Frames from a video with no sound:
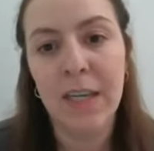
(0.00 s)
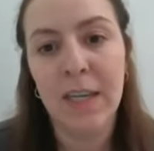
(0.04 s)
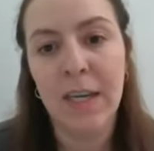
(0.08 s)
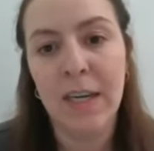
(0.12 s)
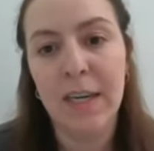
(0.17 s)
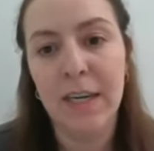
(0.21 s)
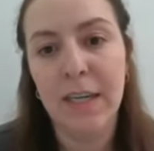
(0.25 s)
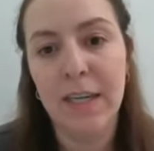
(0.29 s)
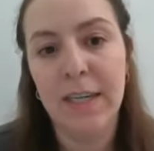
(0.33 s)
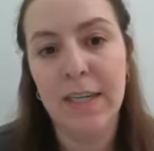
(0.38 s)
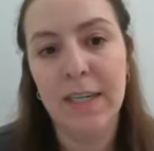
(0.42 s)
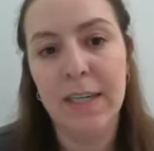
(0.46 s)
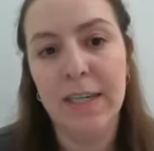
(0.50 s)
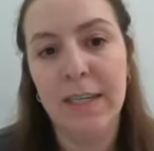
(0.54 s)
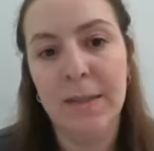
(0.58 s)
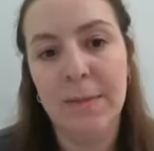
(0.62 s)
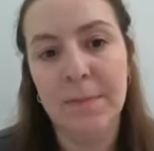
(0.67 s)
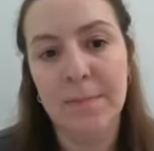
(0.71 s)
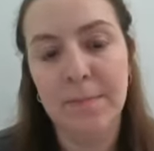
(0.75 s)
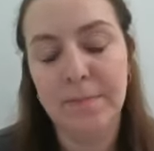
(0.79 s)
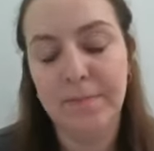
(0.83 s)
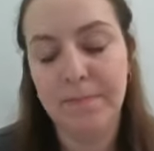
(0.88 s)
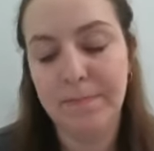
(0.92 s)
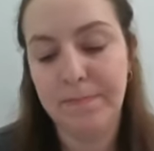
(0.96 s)
uh,
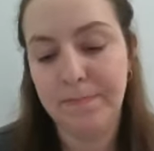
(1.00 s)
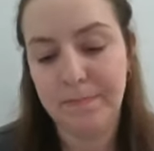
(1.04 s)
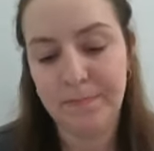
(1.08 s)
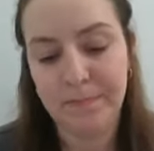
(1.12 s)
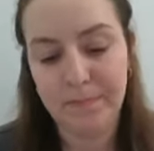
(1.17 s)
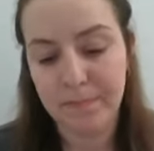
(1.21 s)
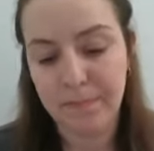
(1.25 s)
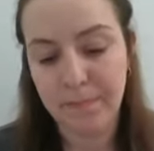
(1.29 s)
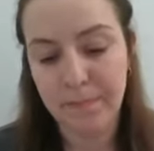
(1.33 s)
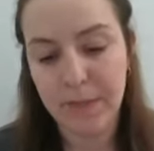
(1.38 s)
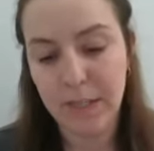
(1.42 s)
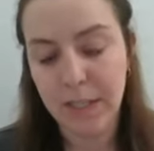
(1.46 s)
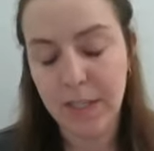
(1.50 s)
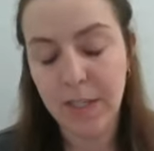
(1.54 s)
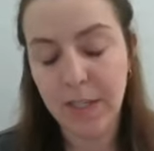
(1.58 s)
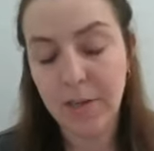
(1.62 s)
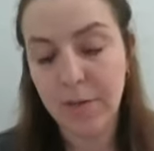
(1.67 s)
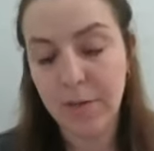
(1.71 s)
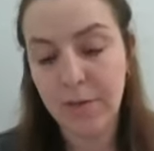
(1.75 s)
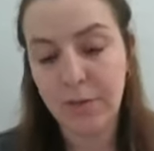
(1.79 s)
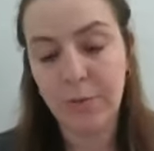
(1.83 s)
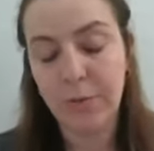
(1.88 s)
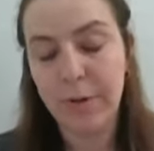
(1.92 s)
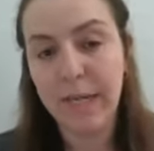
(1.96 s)
you
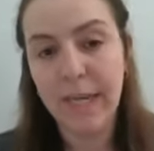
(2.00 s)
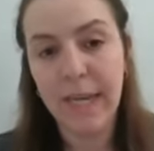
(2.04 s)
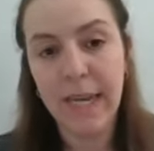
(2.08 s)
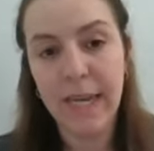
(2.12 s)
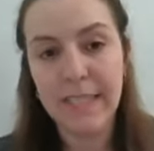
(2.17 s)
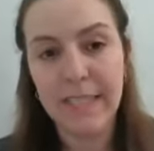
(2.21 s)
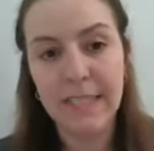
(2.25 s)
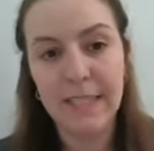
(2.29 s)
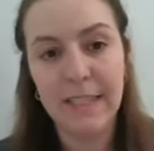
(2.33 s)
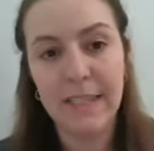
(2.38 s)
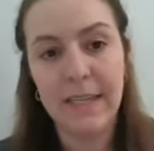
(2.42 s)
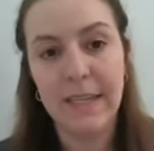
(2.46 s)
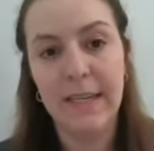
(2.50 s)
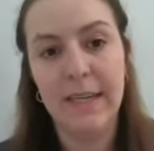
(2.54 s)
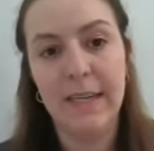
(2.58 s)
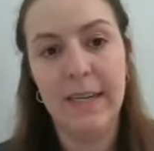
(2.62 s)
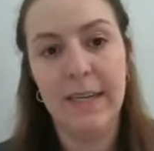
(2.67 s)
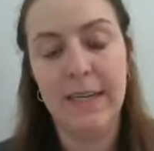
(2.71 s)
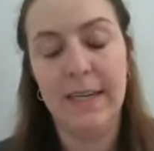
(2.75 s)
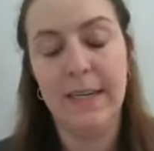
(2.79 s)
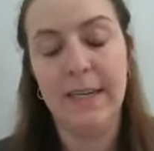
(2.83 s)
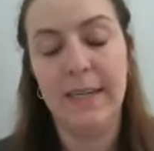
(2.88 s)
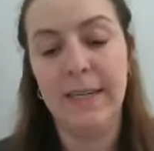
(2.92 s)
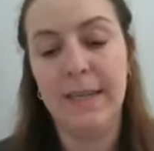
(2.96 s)
know, create
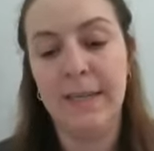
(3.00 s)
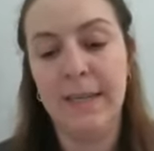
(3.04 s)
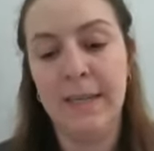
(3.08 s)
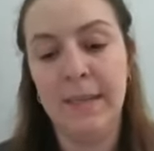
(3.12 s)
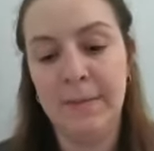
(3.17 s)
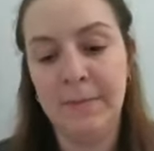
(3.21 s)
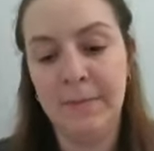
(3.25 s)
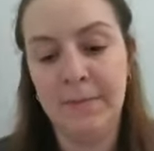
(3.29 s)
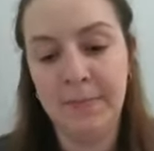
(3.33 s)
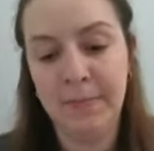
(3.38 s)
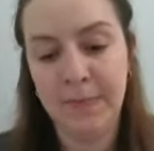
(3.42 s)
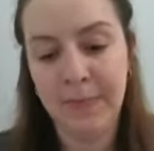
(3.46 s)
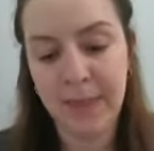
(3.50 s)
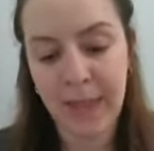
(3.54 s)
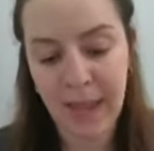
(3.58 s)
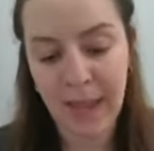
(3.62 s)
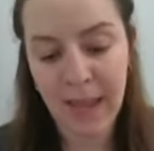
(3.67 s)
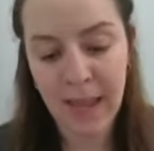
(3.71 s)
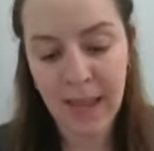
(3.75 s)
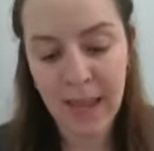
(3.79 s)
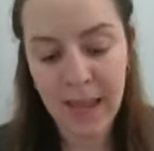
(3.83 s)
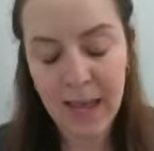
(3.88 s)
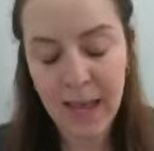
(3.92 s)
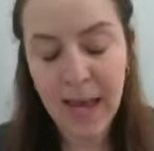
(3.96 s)
a
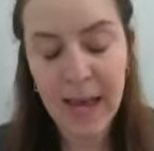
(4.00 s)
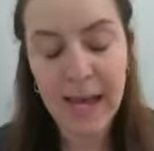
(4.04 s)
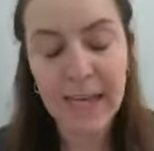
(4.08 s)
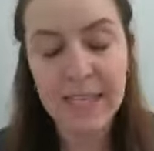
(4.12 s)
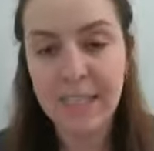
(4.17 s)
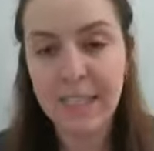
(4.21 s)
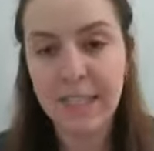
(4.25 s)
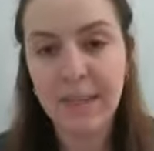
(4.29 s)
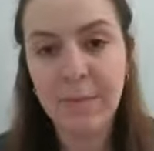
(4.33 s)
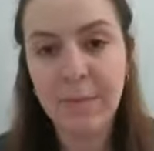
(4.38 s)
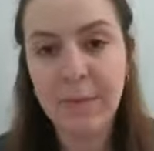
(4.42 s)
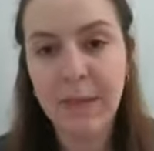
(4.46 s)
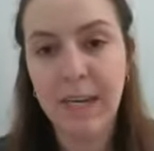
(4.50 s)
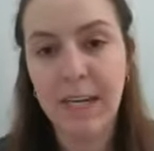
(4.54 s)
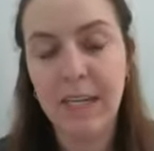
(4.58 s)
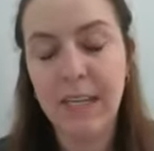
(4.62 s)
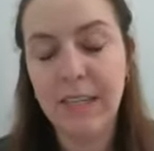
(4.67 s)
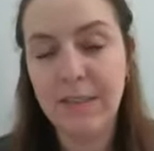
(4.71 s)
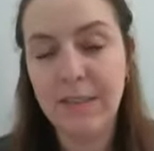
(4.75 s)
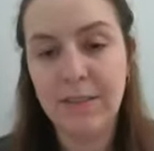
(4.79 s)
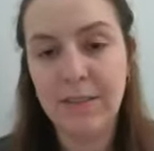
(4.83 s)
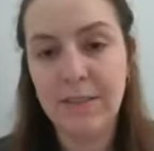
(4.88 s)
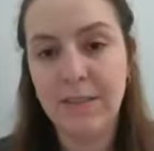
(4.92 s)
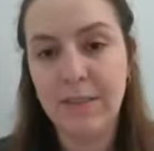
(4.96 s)
team that
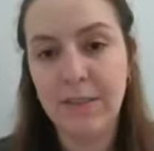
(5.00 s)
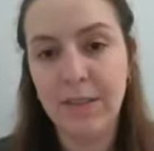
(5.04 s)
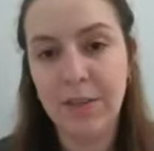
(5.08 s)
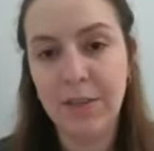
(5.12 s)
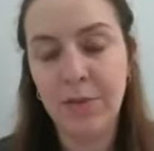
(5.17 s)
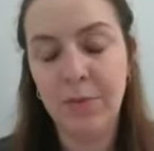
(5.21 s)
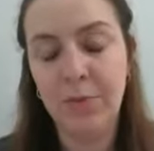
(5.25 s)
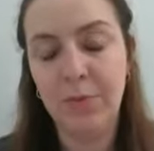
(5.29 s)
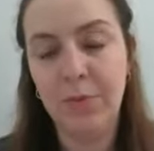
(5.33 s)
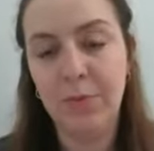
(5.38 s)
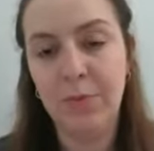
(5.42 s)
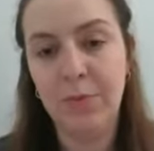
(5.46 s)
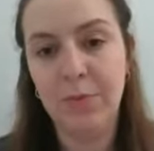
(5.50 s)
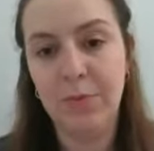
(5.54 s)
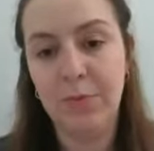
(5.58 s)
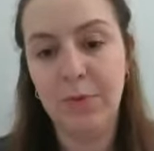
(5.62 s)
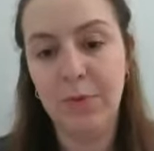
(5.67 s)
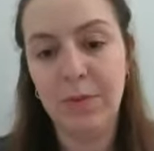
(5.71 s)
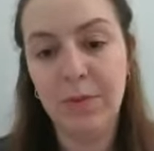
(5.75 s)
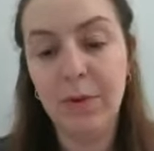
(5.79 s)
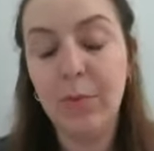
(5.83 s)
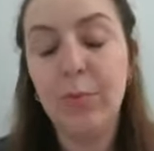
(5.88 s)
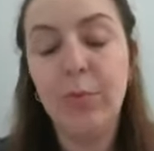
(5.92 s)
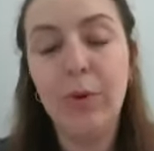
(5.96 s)
is, you know,
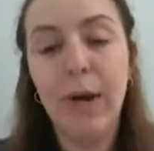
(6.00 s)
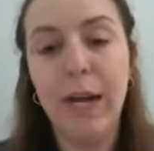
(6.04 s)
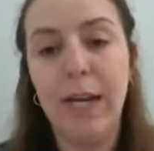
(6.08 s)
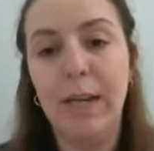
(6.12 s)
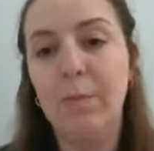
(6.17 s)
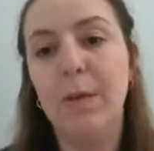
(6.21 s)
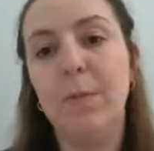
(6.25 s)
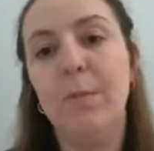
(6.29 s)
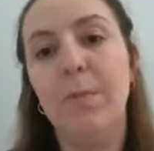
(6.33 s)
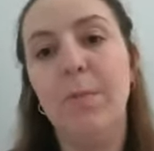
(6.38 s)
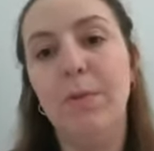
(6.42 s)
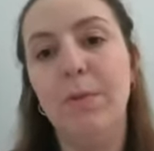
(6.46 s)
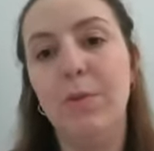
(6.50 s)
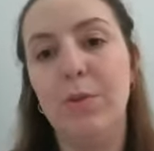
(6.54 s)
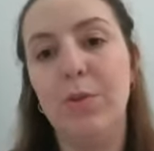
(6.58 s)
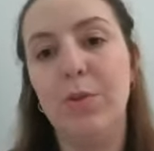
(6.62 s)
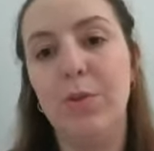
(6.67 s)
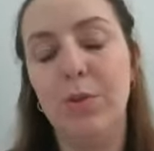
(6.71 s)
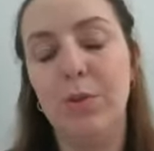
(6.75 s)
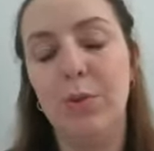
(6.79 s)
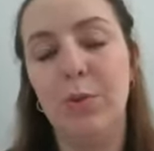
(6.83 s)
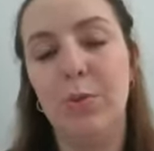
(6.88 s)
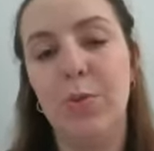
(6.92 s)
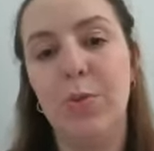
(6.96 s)
the right people
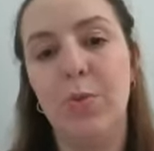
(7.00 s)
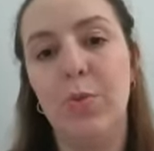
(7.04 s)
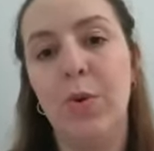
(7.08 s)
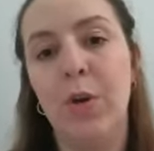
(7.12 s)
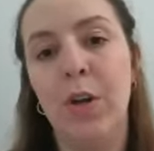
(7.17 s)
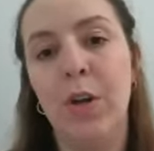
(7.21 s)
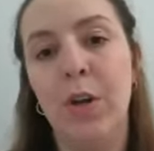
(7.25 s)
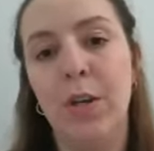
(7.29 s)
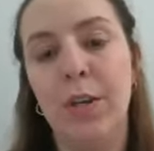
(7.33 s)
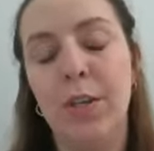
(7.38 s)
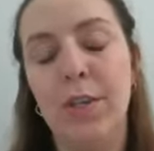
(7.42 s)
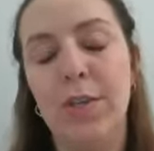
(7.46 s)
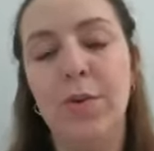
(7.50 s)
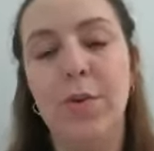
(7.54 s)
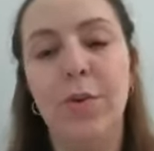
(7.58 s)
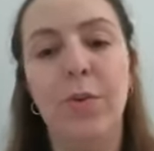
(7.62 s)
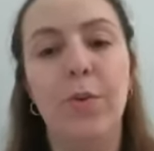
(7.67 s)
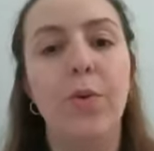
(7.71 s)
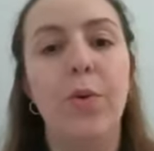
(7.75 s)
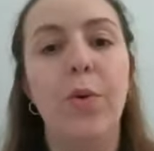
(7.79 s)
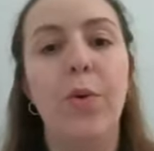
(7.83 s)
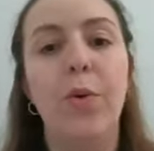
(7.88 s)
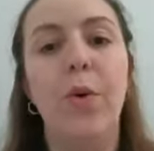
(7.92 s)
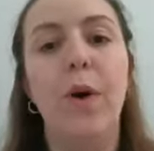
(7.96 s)
to, you know,
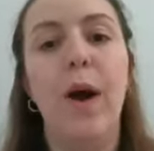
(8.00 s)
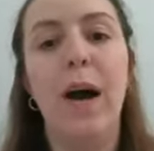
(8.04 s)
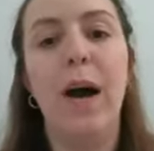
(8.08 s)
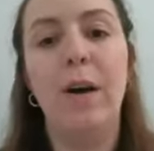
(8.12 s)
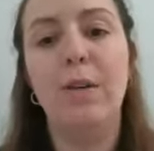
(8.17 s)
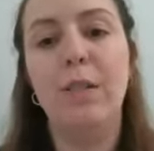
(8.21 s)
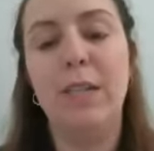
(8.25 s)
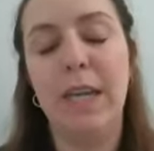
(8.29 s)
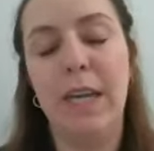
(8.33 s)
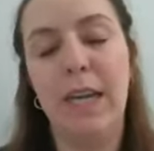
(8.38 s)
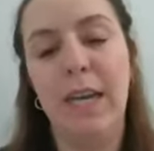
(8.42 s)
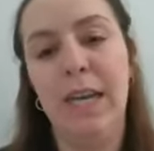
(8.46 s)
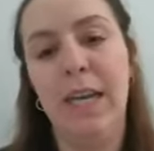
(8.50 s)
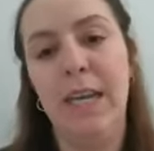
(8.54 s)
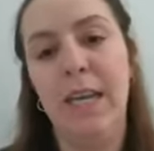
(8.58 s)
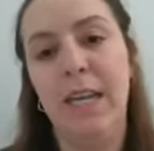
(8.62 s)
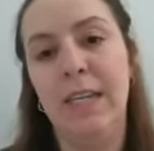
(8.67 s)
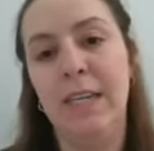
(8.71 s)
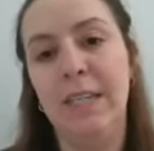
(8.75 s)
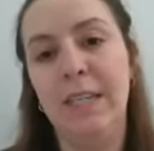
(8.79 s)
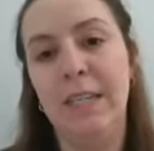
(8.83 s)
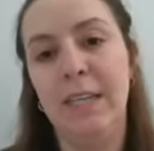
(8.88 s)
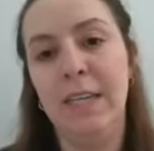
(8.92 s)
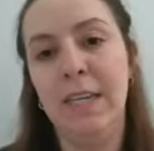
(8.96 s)
go out
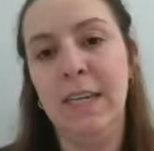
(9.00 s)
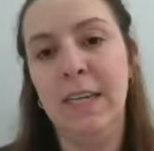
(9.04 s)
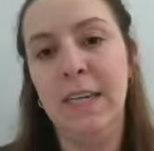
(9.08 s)
and,